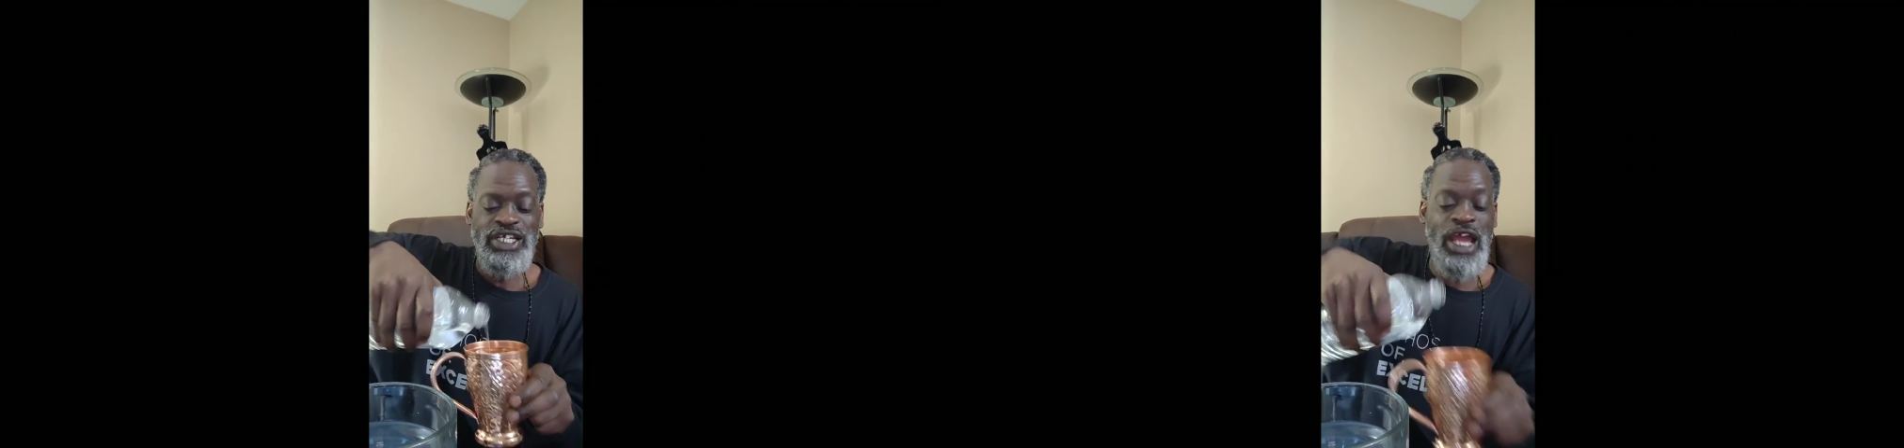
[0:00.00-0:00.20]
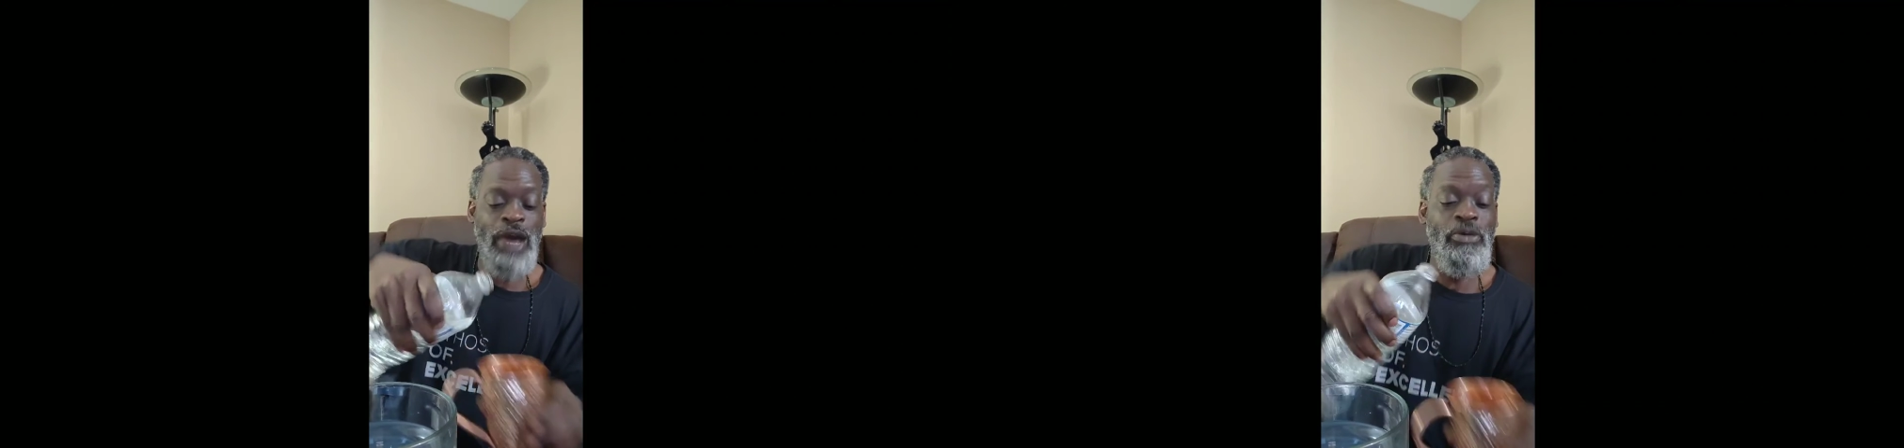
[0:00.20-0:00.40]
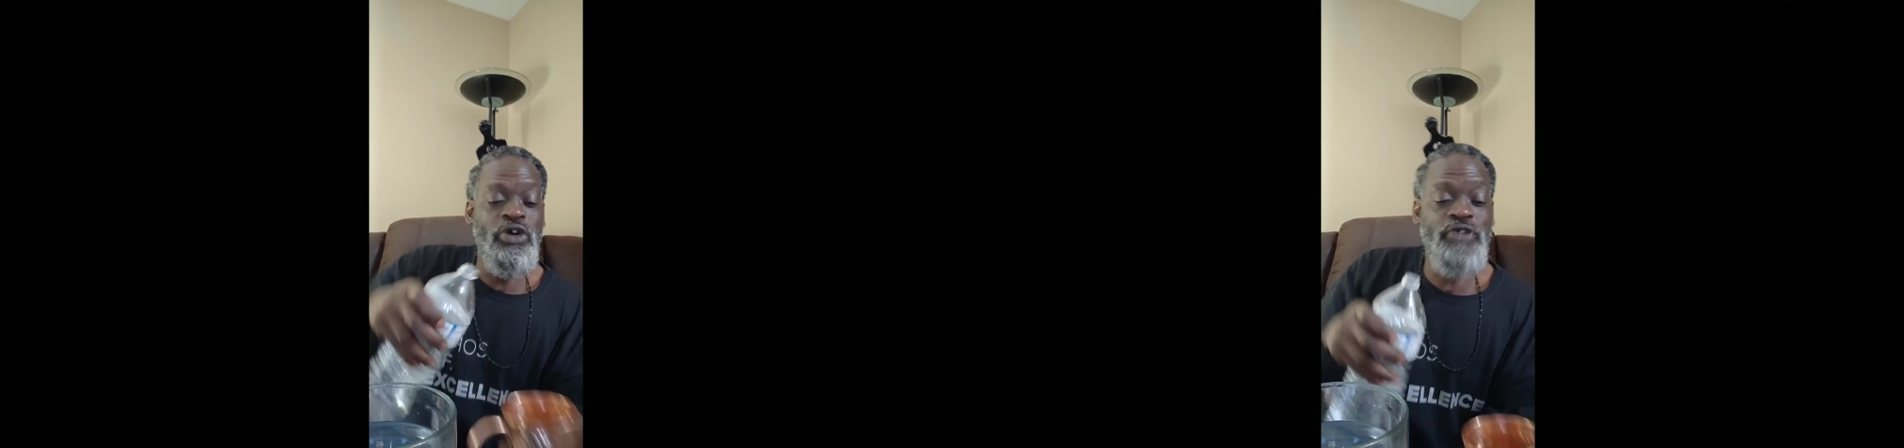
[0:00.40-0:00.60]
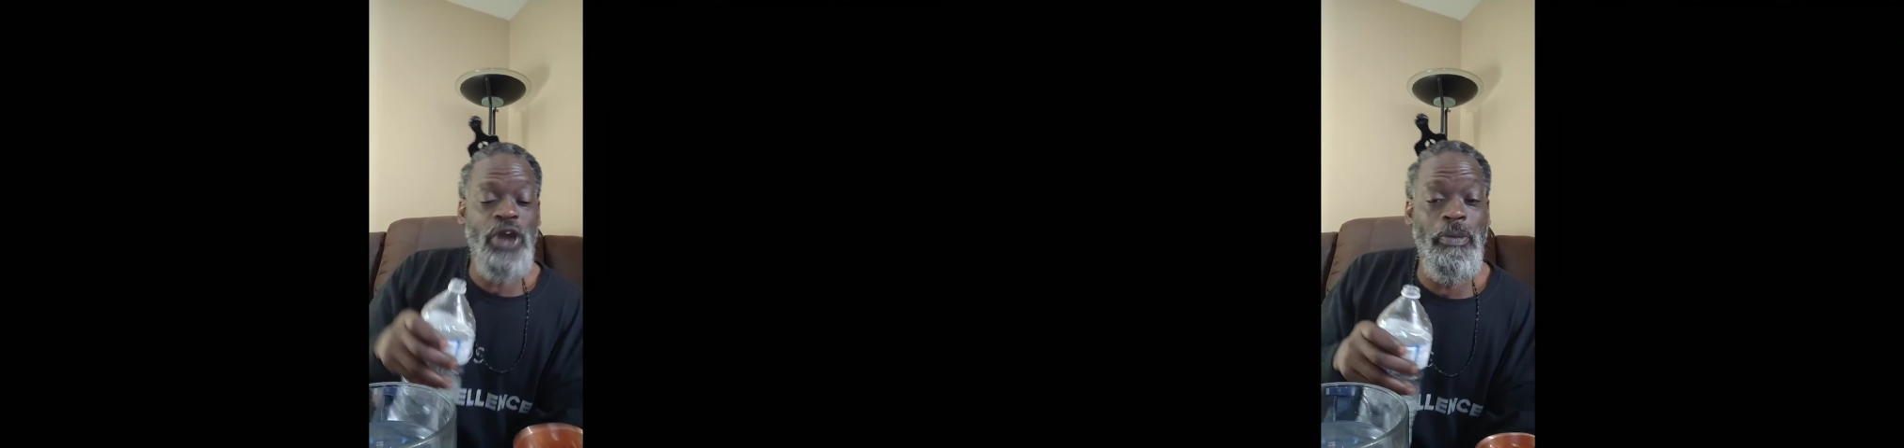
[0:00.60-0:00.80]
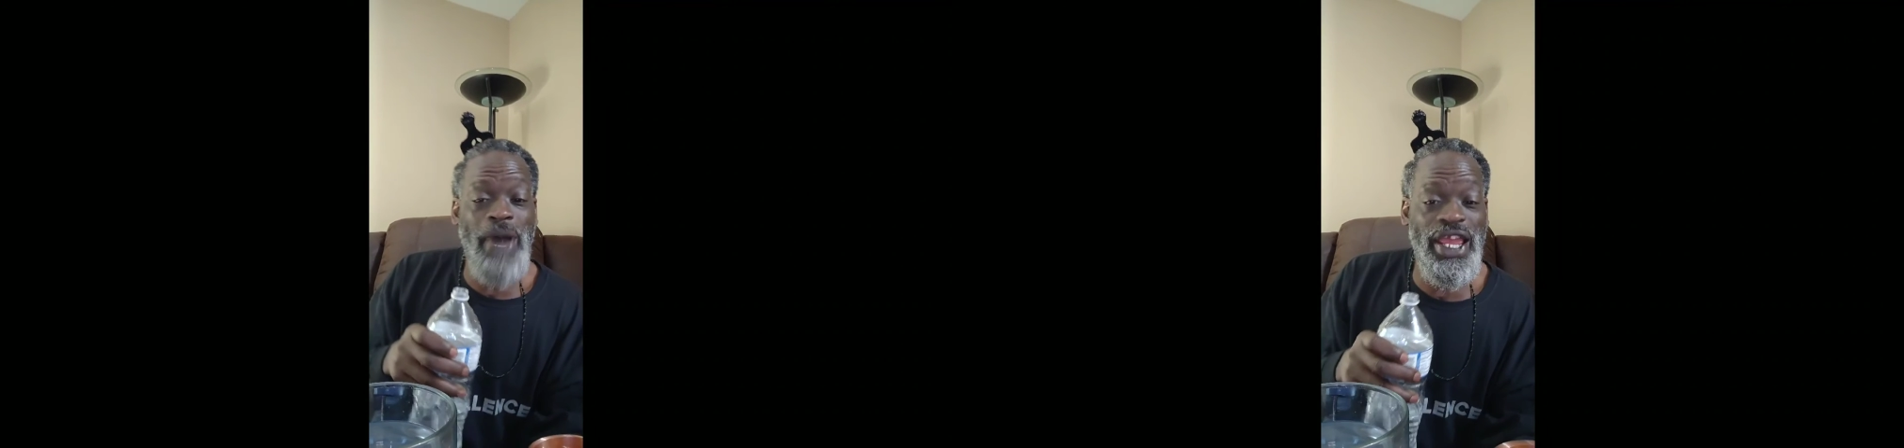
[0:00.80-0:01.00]
Now move
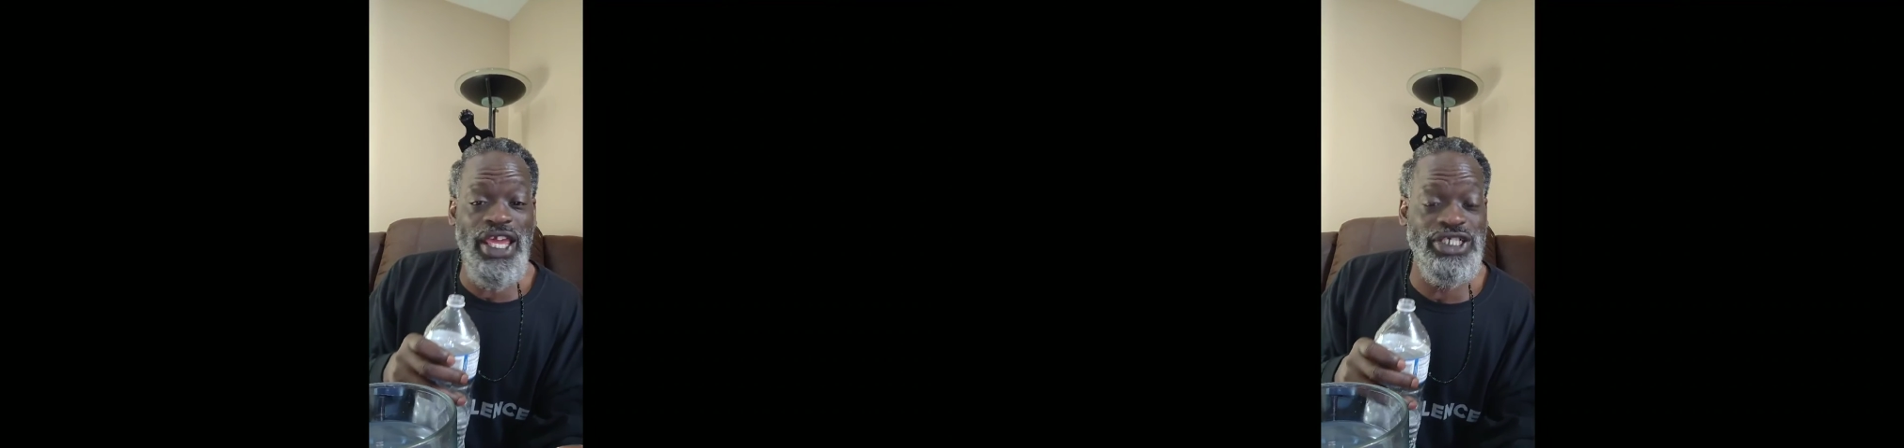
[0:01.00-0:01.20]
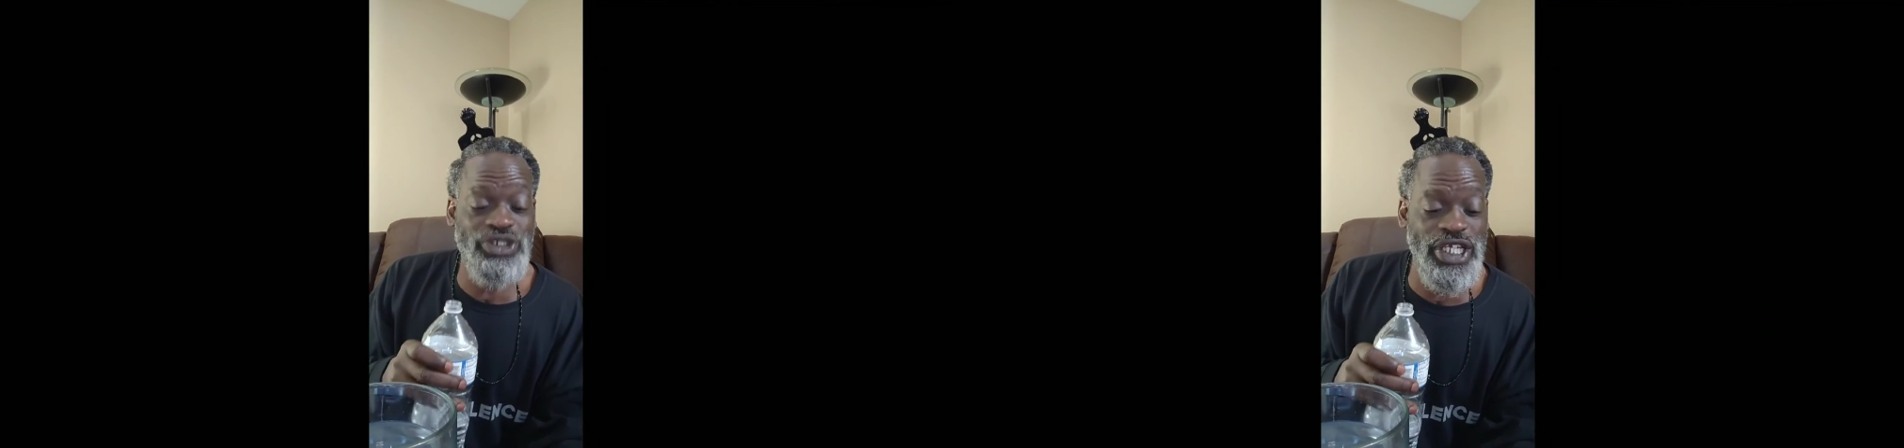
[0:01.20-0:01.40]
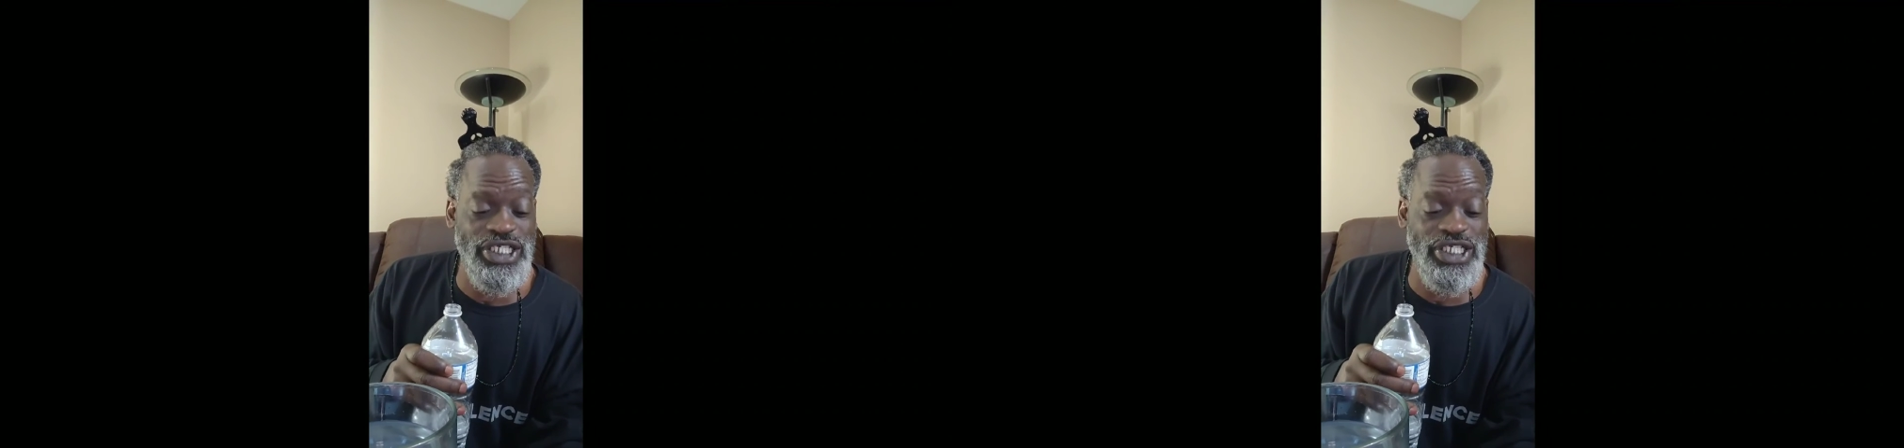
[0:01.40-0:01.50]
your body and drink